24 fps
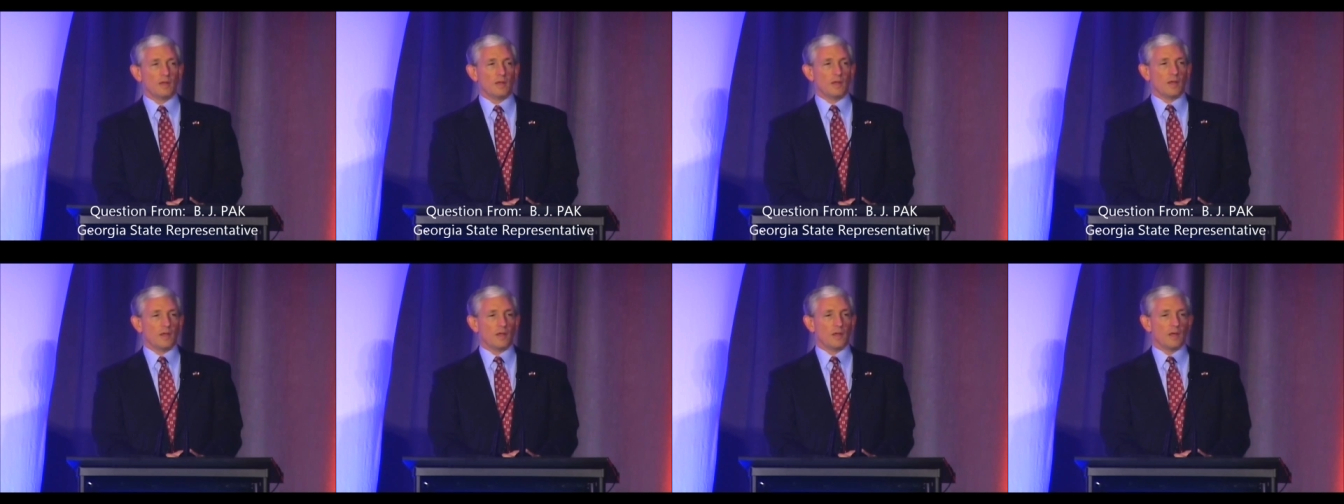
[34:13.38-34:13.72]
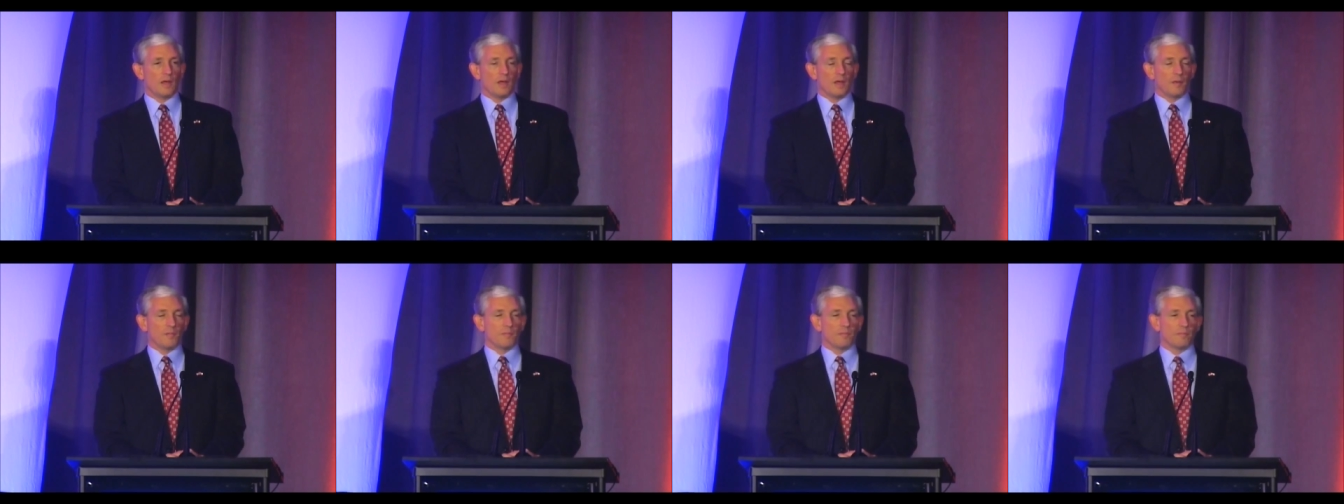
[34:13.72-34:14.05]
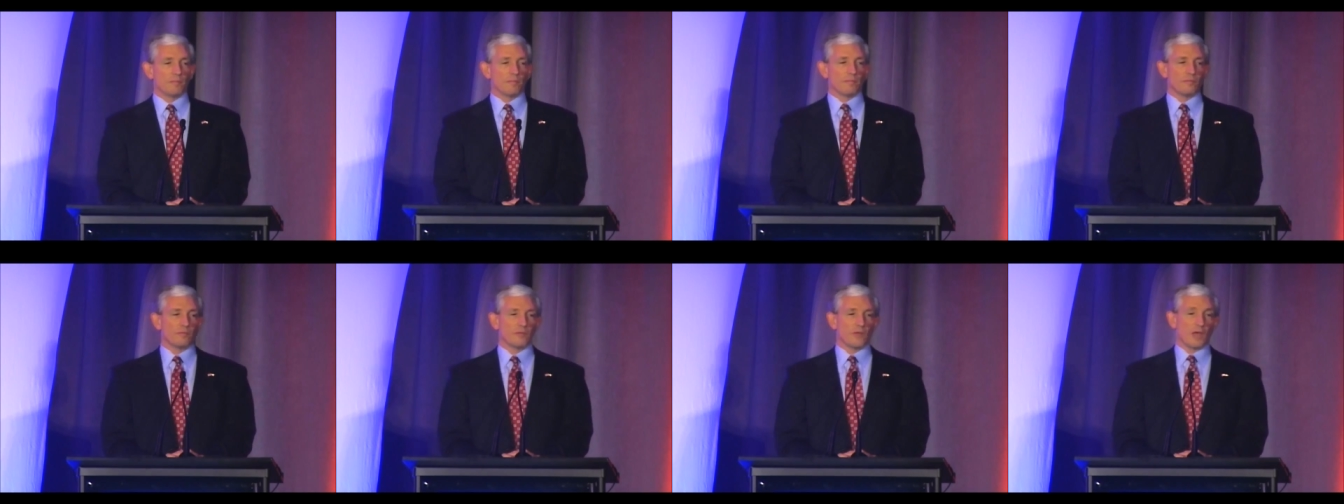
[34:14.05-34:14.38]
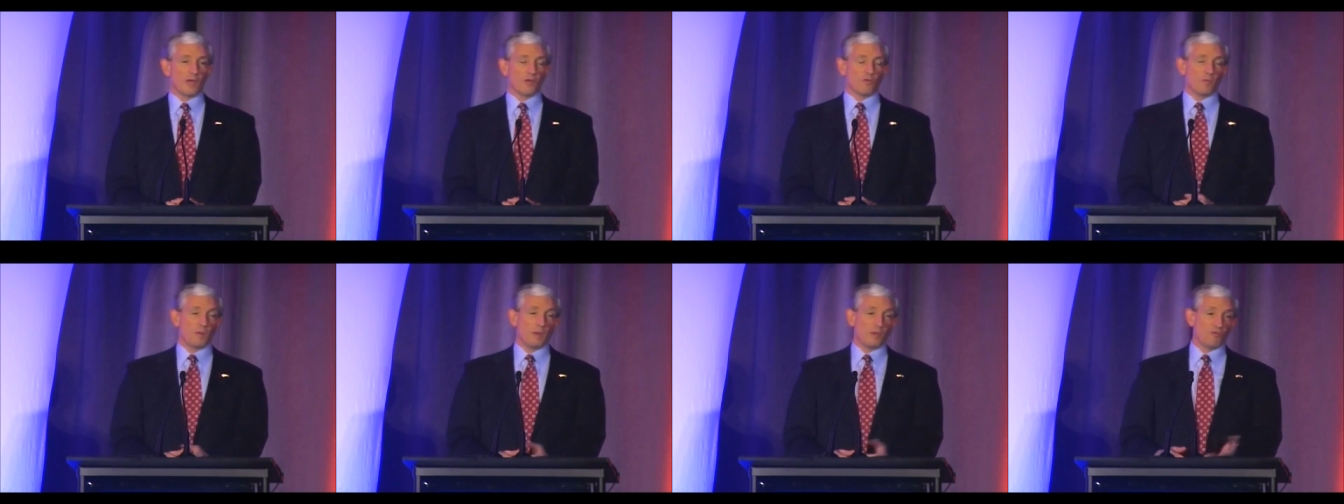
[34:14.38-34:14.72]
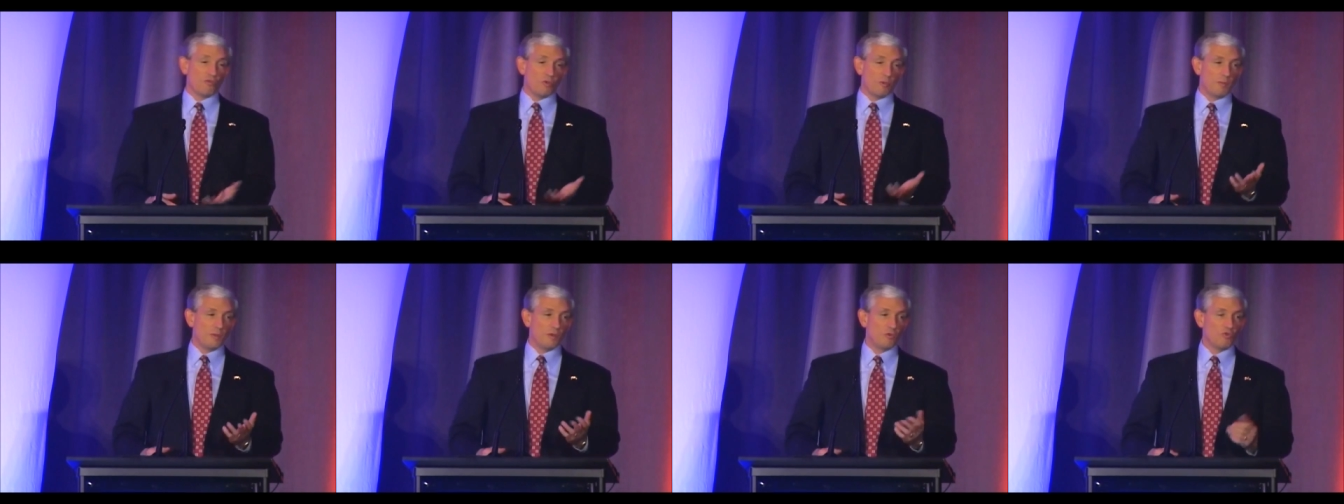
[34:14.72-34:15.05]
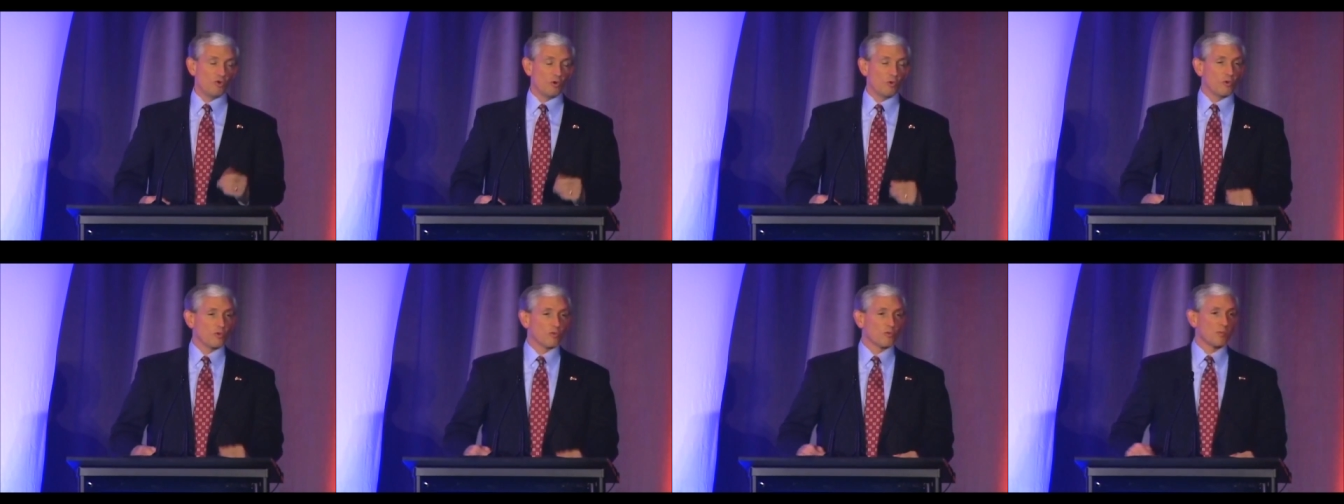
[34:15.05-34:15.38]
Um, thanks, B J. B J
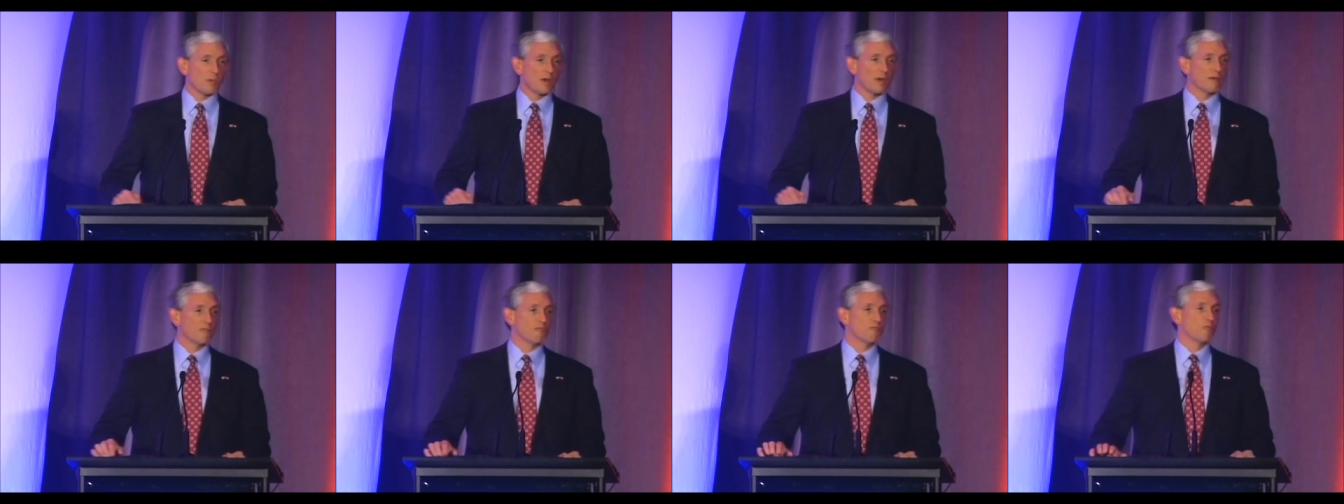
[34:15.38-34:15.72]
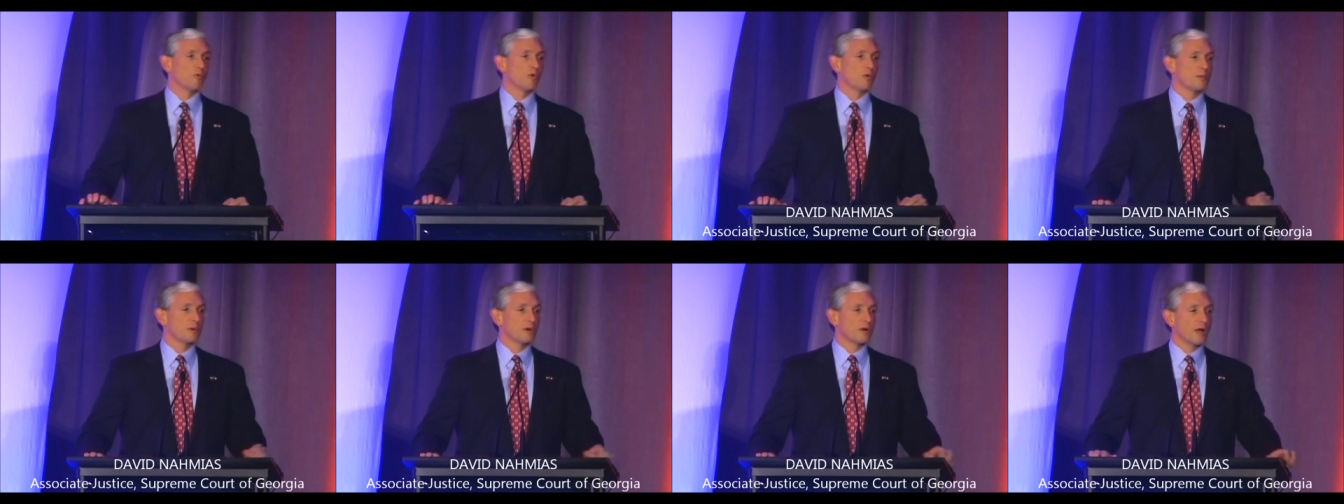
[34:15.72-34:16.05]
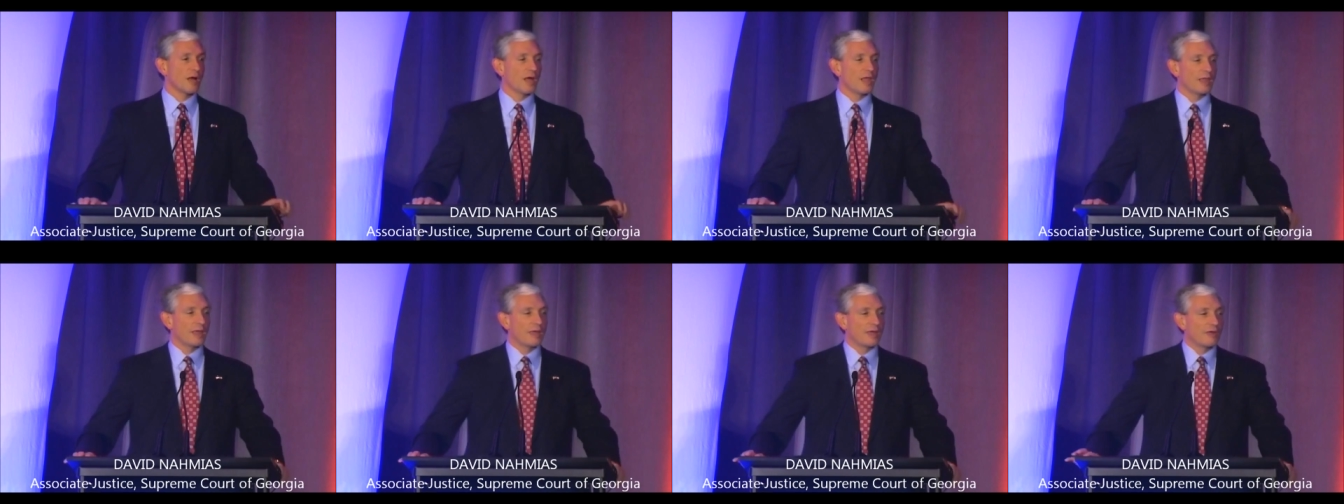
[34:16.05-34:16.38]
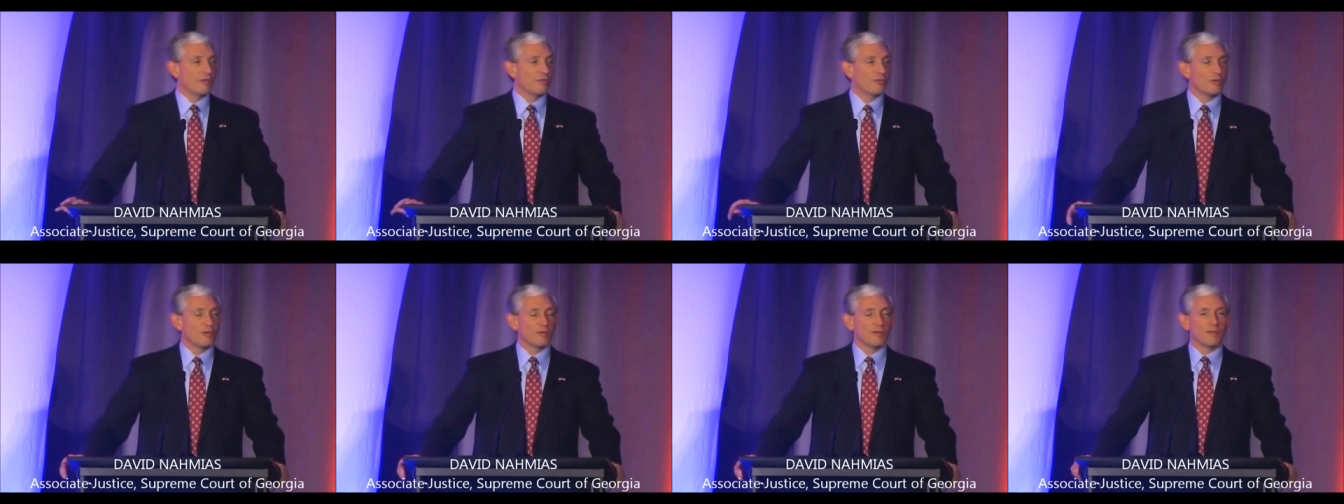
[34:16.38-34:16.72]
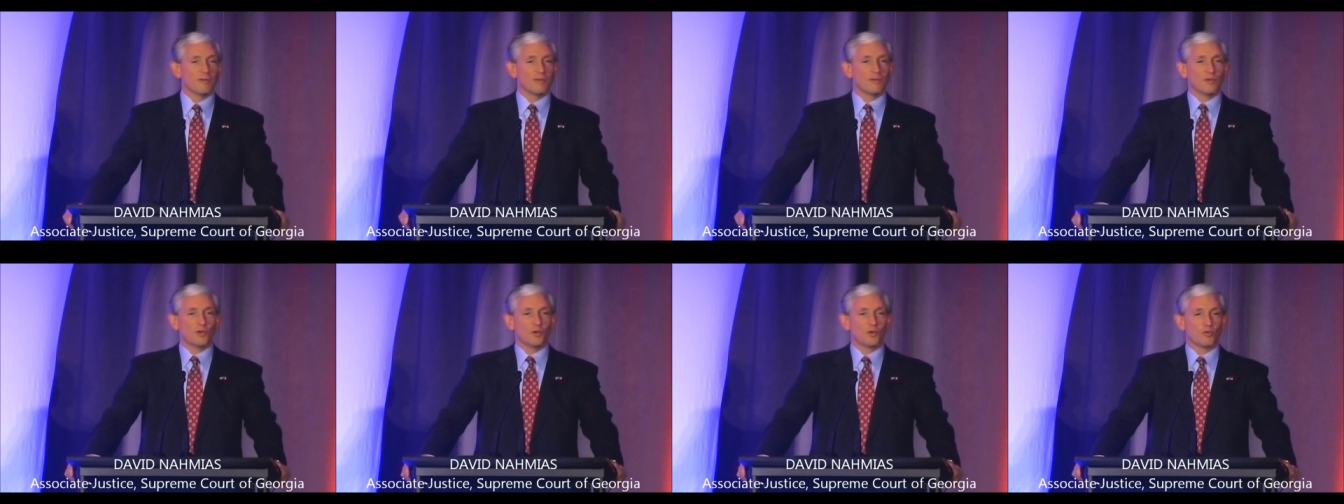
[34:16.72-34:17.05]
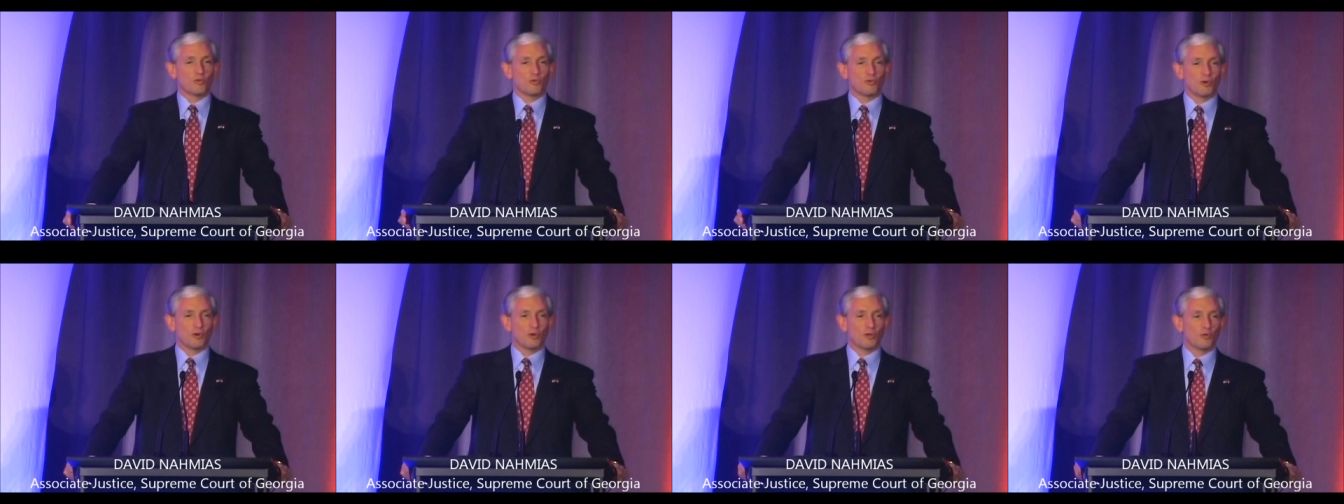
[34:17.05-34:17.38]
was my former colleague at the U S
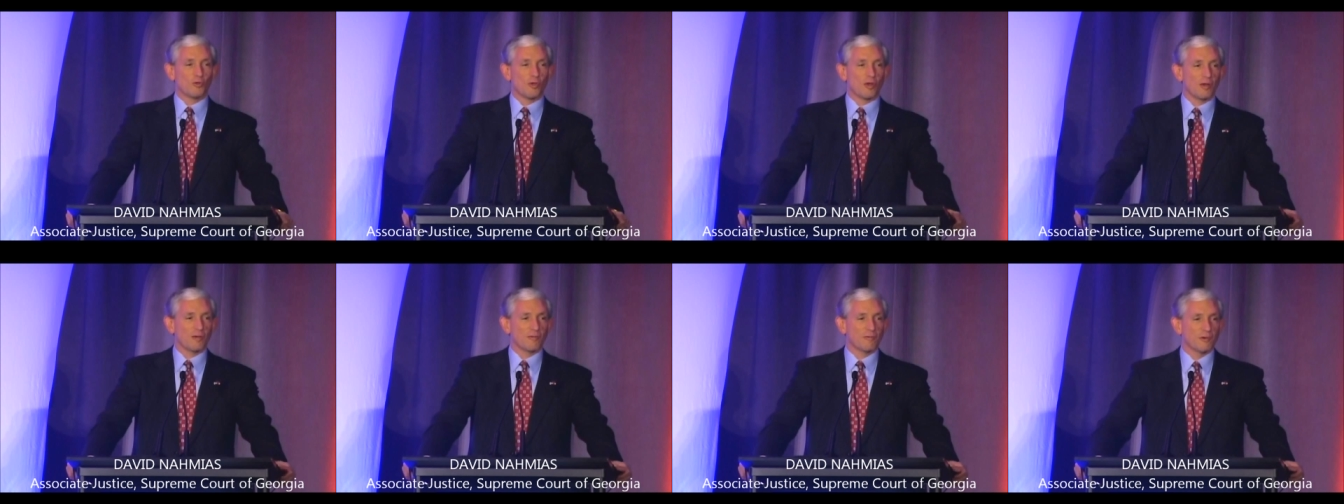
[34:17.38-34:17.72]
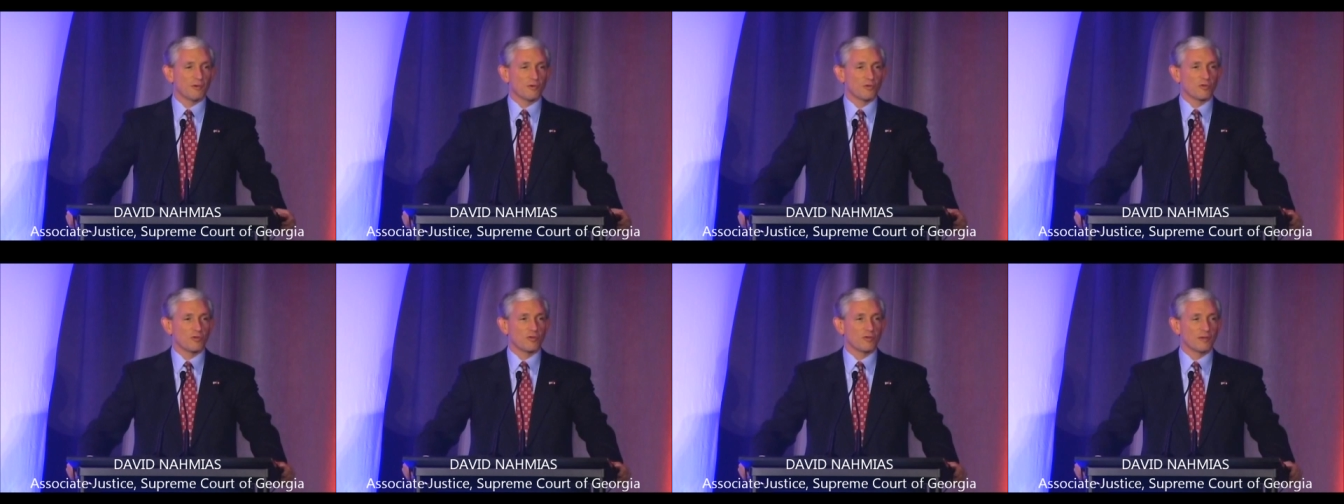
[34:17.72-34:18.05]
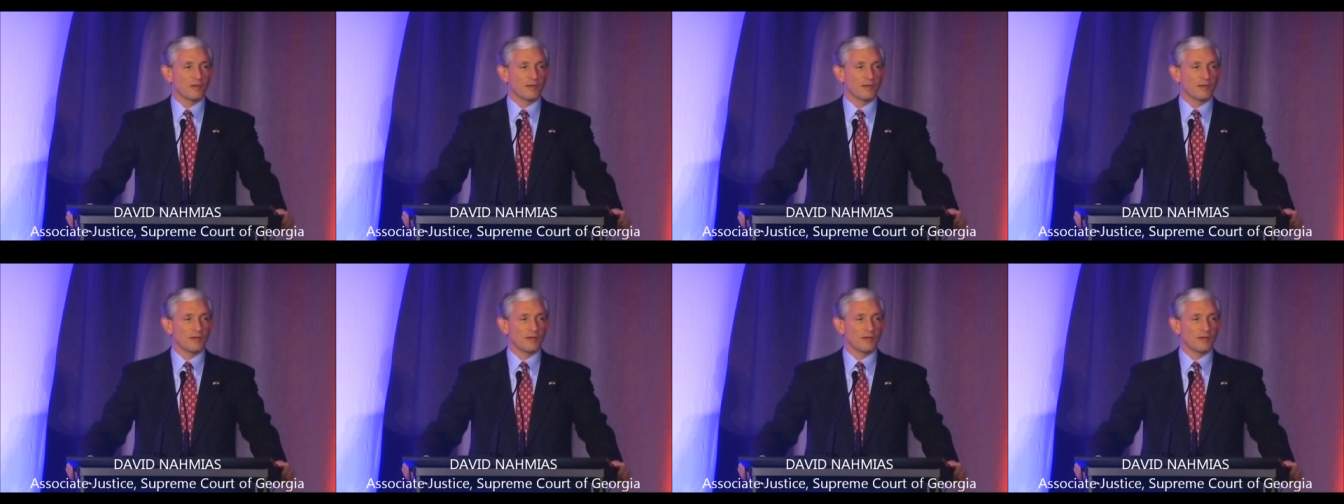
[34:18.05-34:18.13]
Attorney's Office.